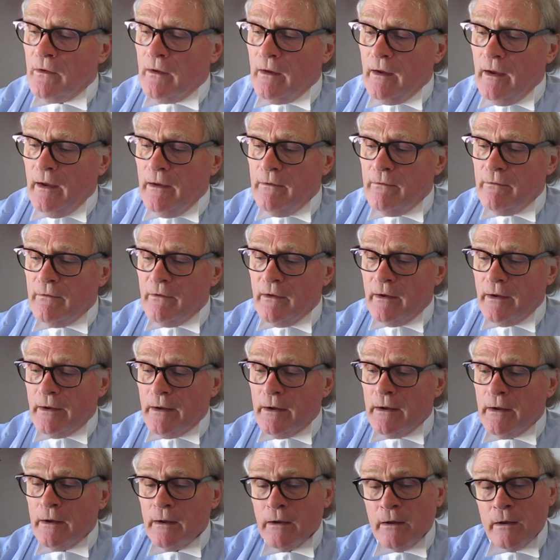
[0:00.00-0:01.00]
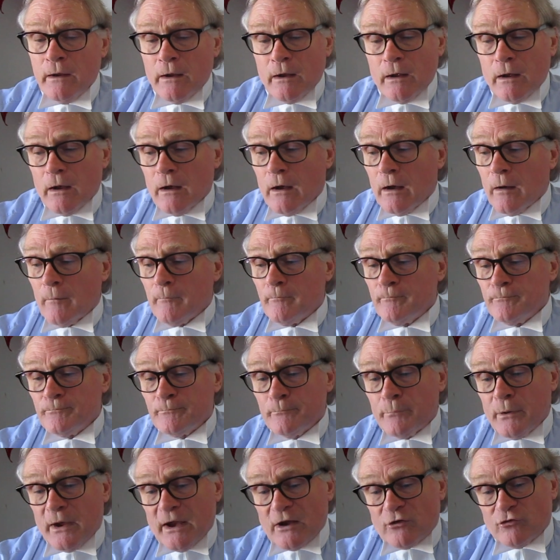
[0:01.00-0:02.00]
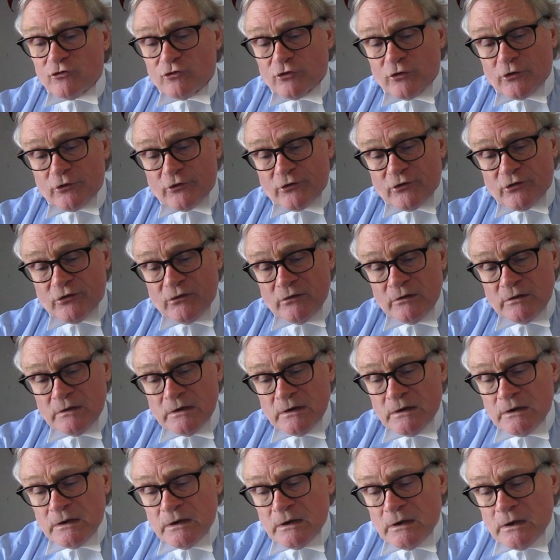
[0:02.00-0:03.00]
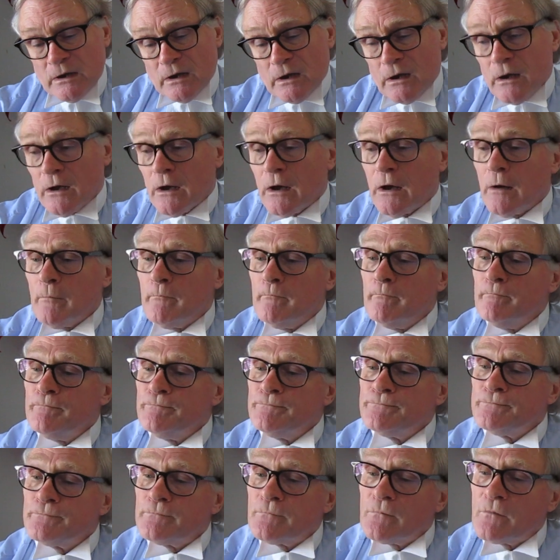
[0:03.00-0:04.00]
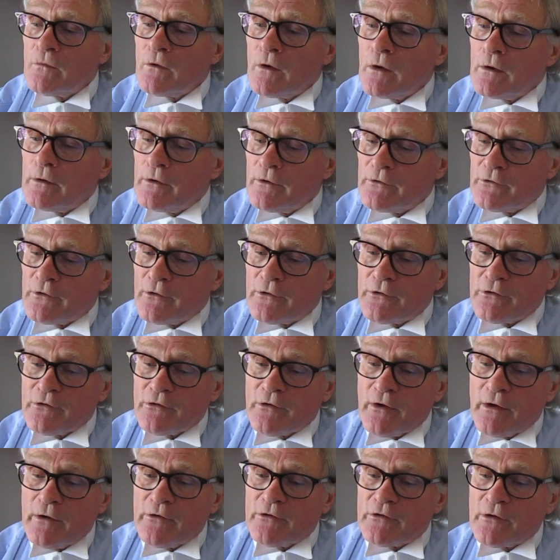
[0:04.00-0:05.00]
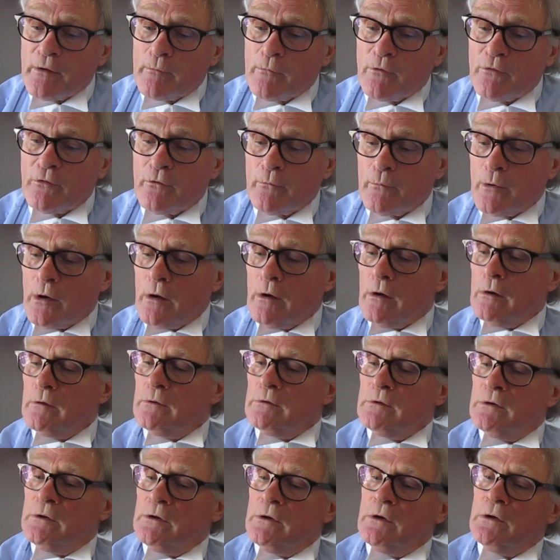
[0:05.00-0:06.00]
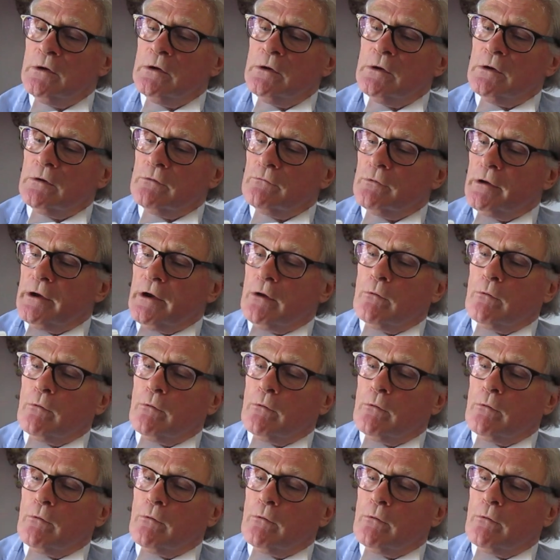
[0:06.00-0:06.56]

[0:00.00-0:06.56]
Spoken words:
in the pictures. As I say, some of them are really